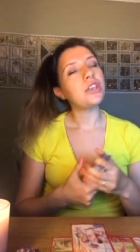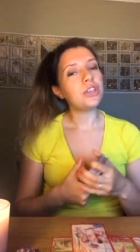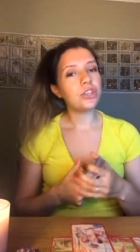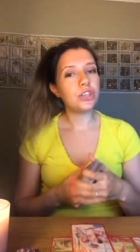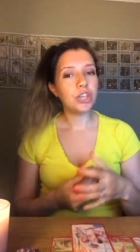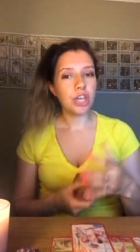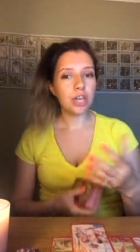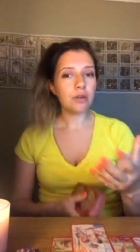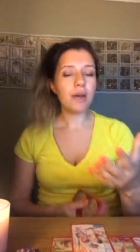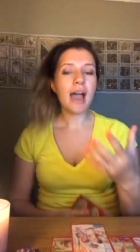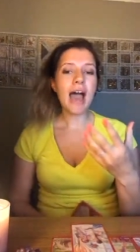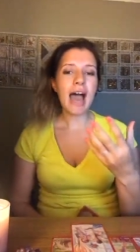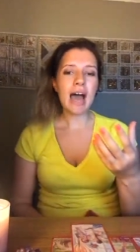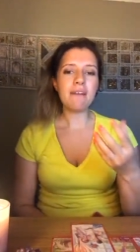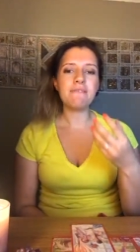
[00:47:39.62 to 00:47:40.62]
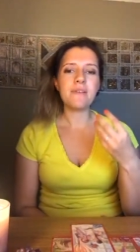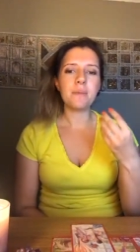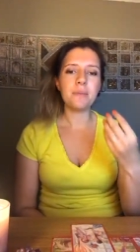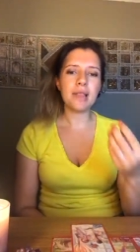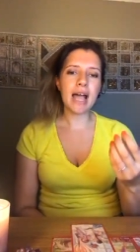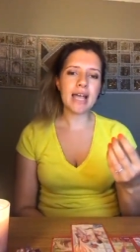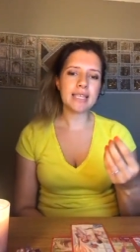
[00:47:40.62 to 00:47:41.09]
you have the
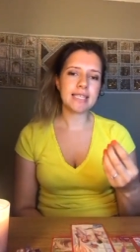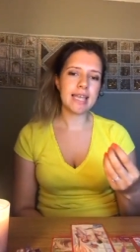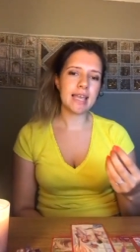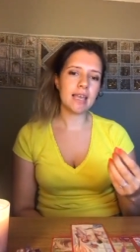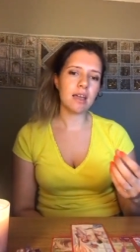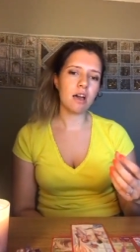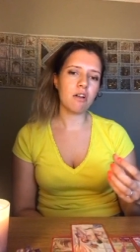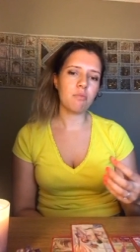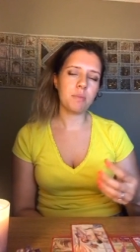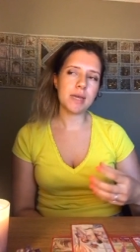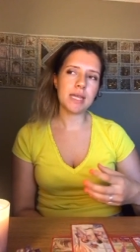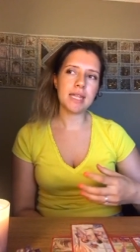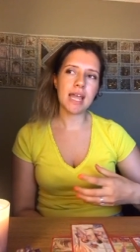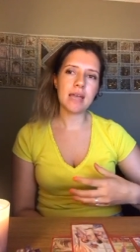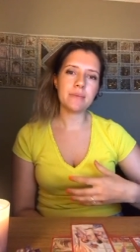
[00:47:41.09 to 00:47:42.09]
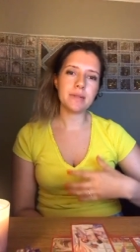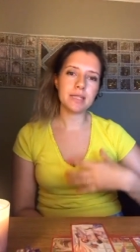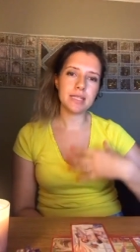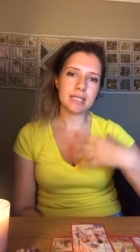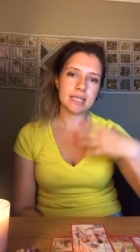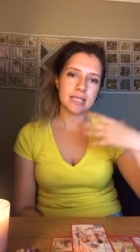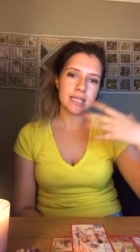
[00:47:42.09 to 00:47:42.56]
blessing of being able
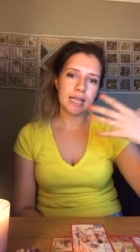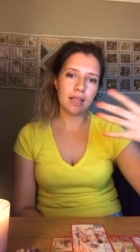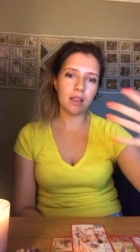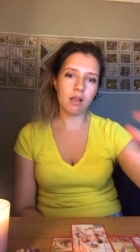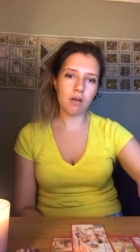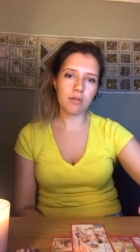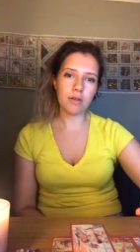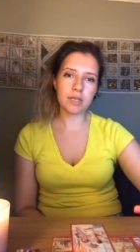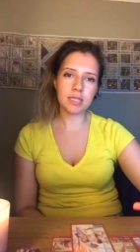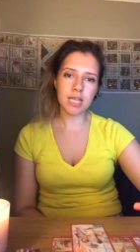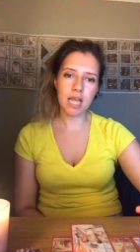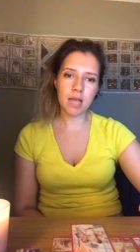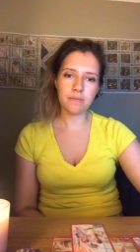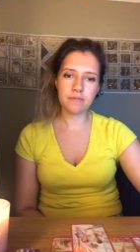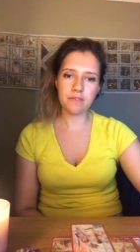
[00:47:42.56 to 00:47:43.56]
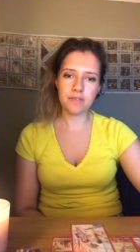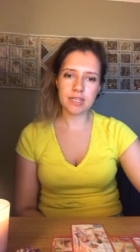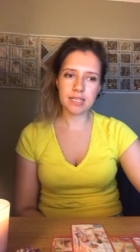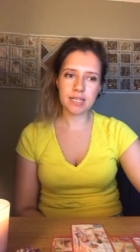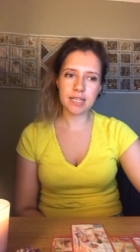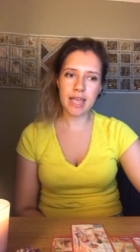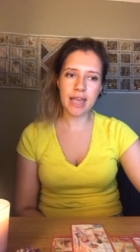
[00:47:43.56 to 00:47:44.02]
to see longer term for
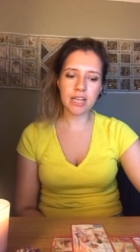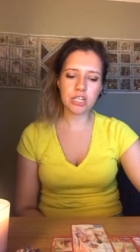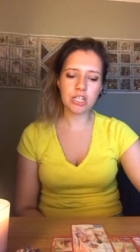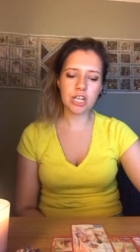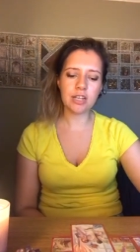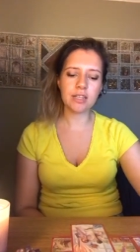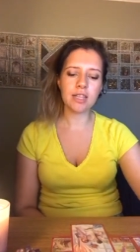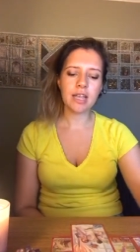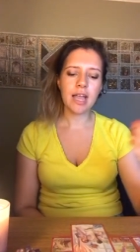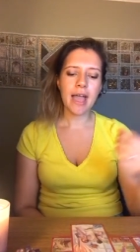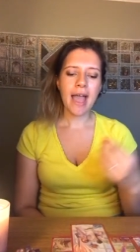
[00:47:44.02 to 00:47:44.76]
this connection.